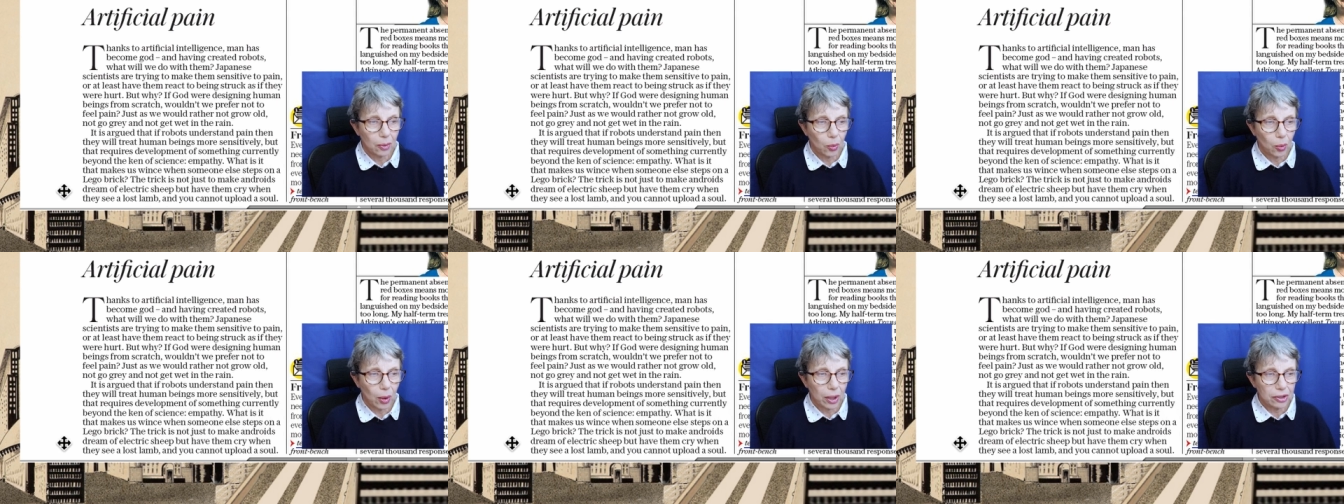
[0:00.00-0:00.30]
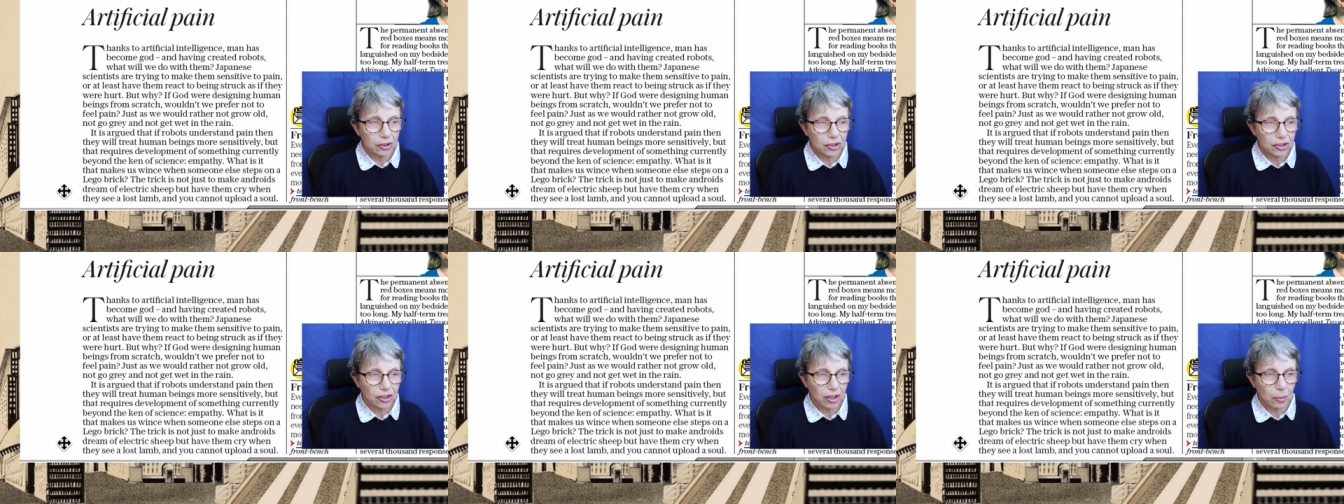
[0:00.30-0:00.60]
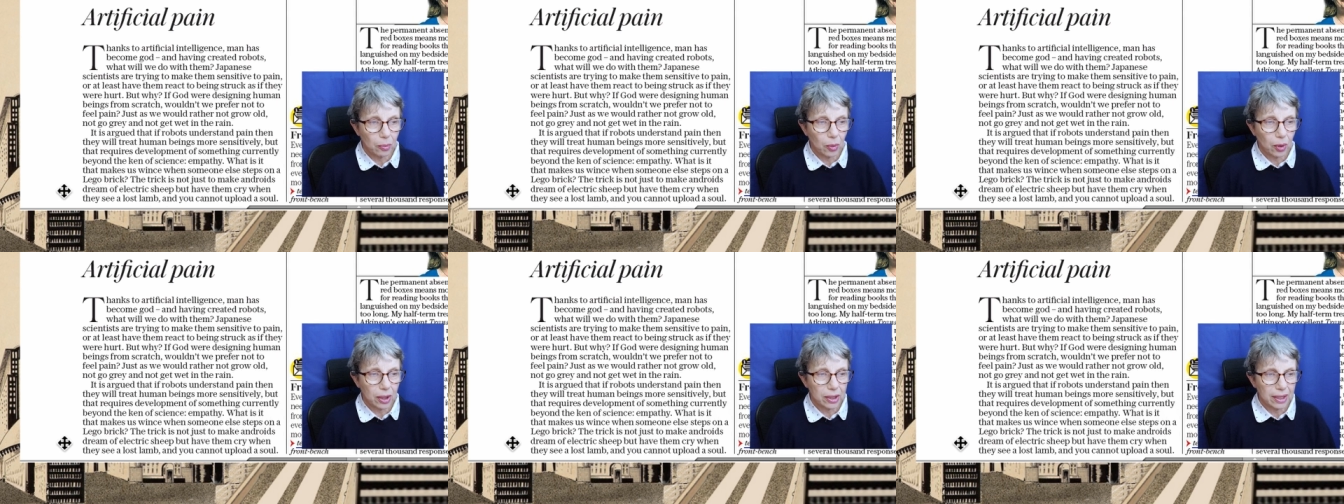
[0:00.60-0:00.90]
when
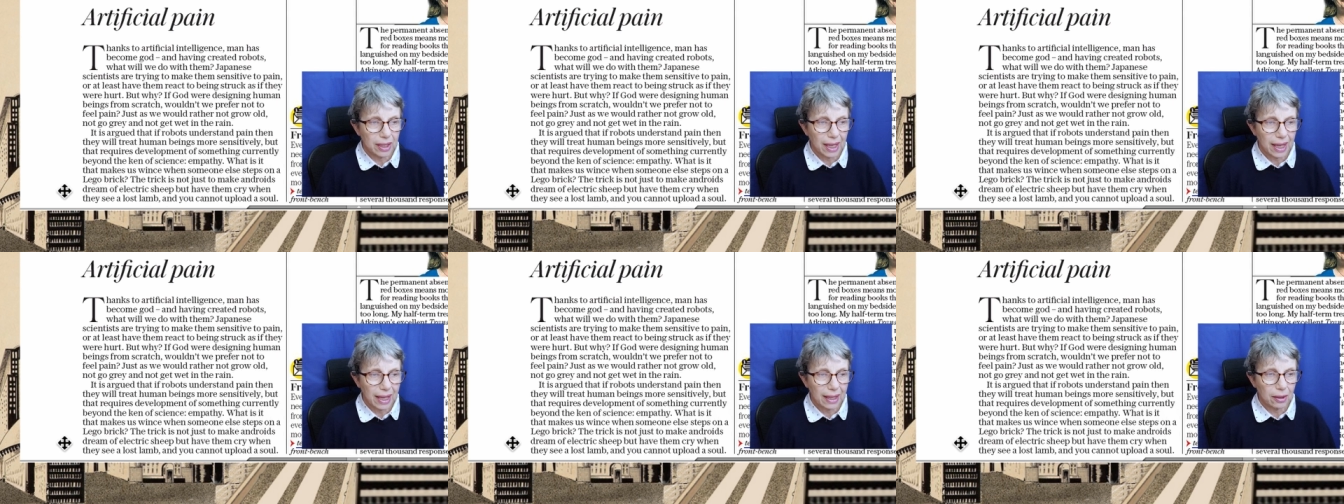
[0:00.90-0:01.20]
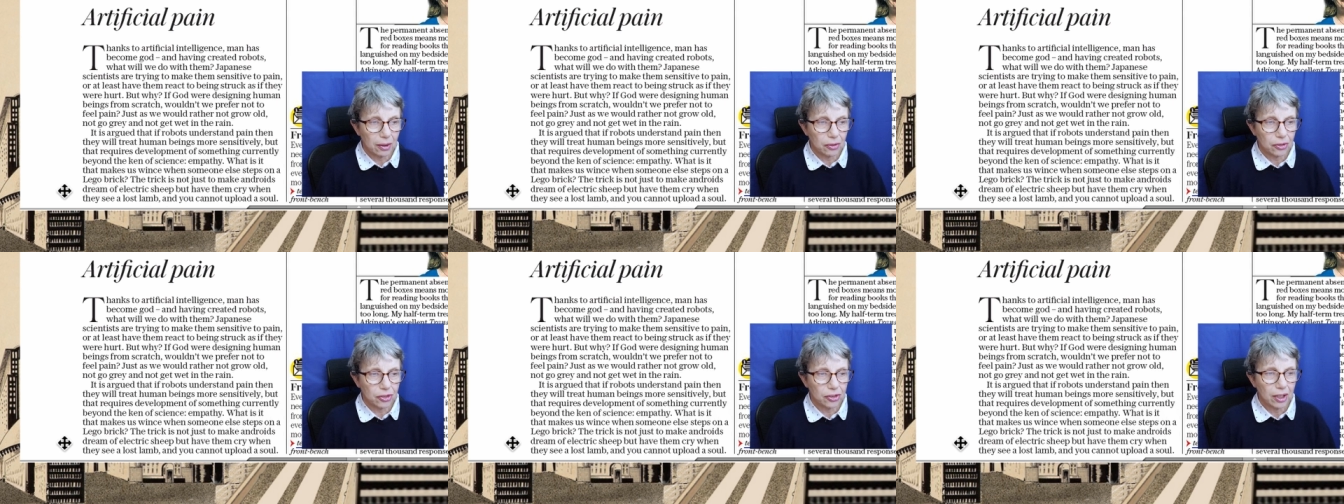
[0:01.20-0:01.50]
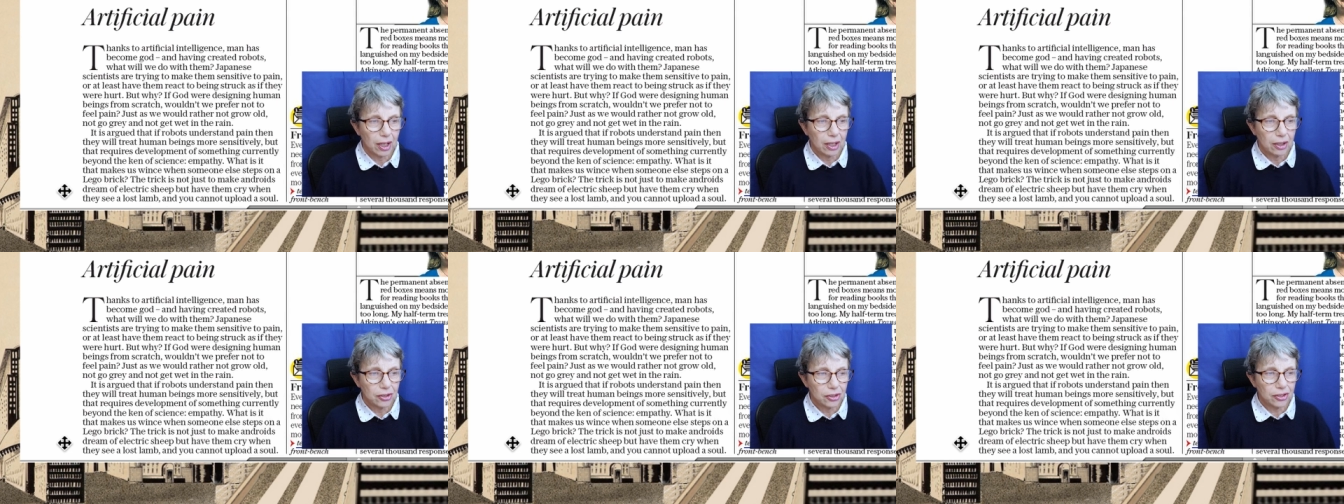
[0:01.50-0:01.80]
someone
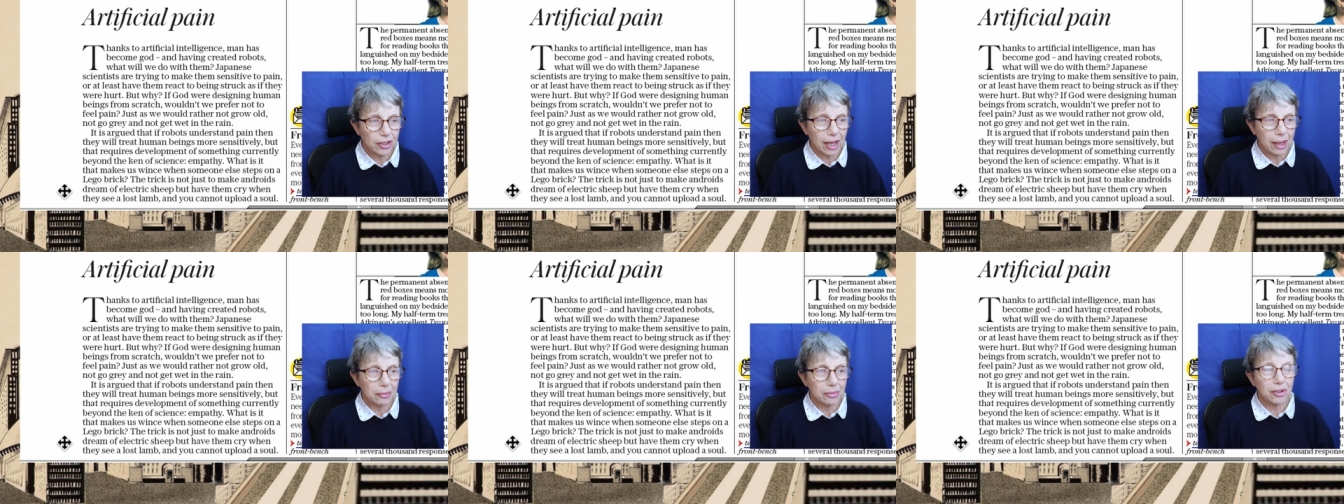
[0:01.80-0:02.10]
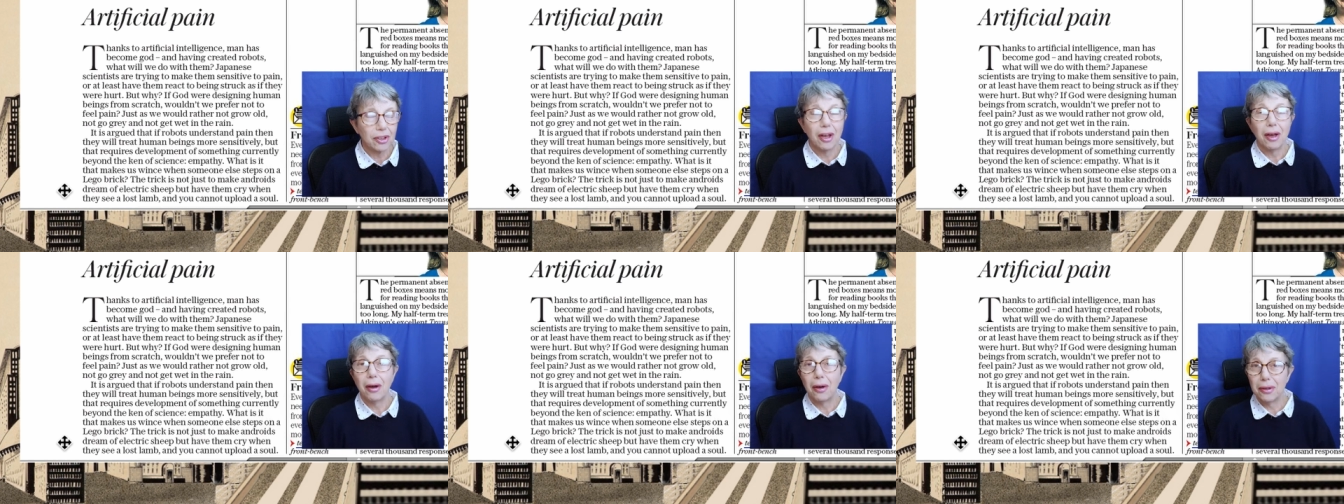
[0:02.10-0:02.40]
else steps